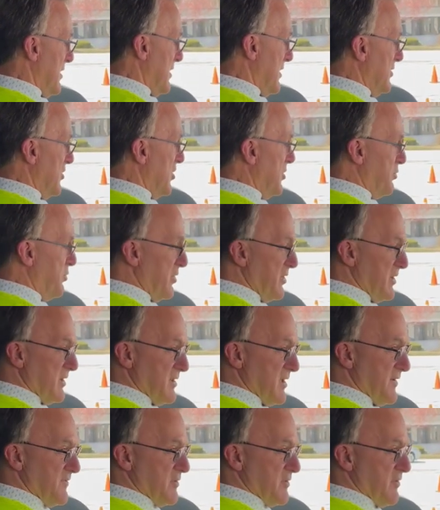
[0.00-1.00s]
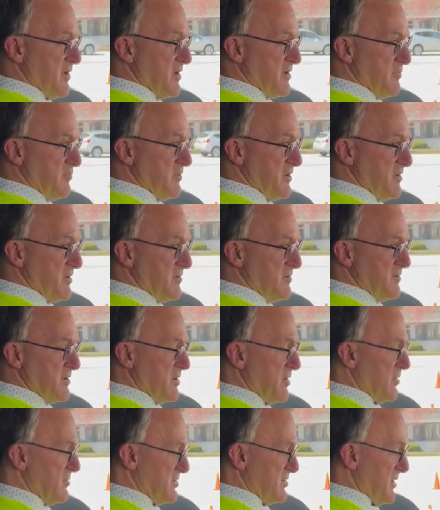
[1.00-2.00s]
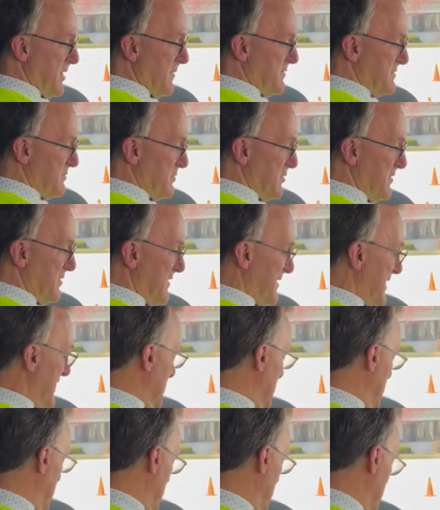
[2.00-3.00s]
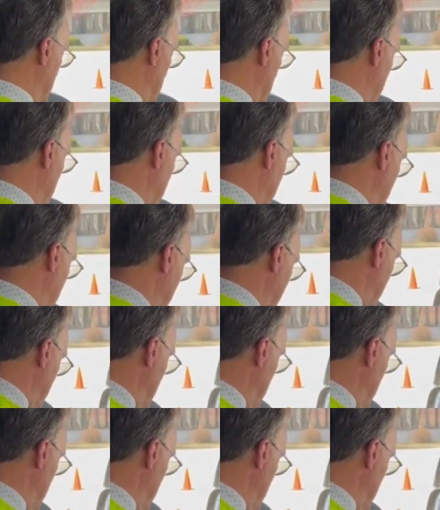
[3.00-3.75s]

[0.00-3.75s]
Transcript: No pulling left or right on the wheel. The coach stops smoothly. That concludes my brake test.